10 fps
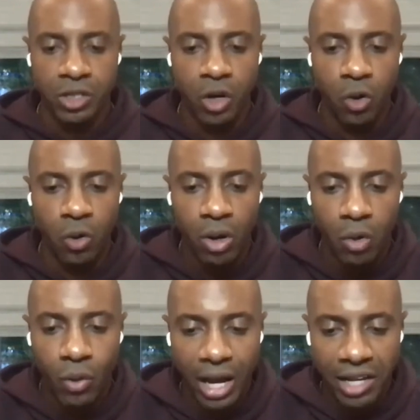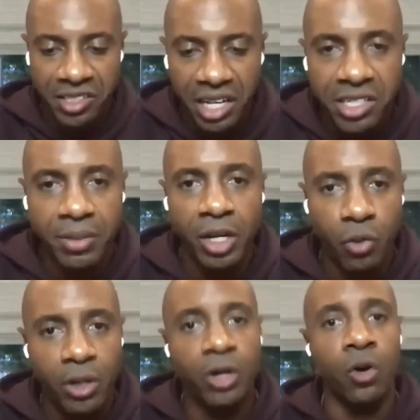So when I say
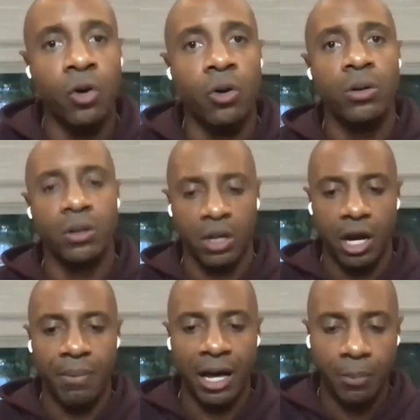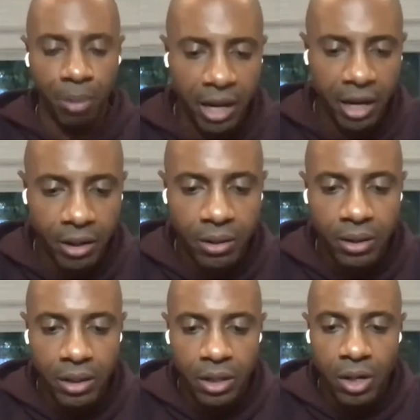something critical about a
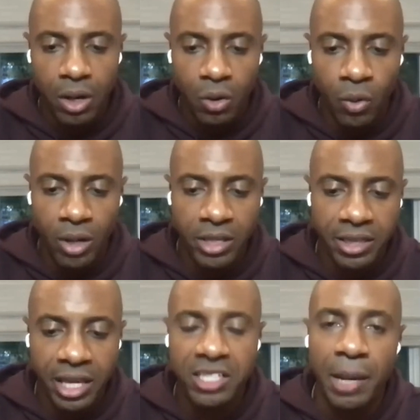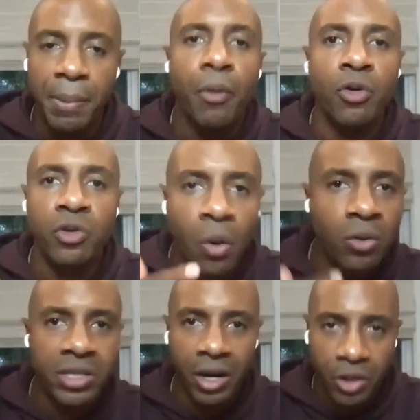player, one of the things that people
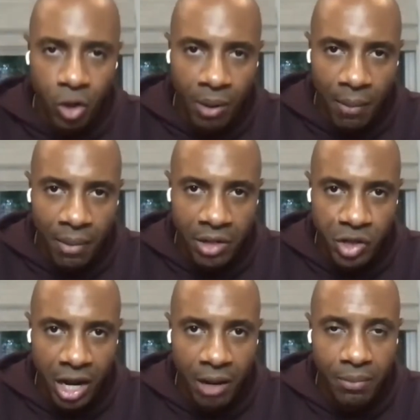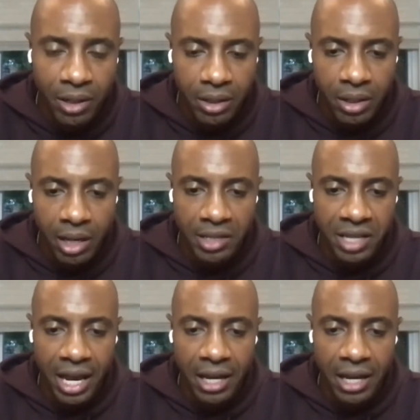don't tell you about my job is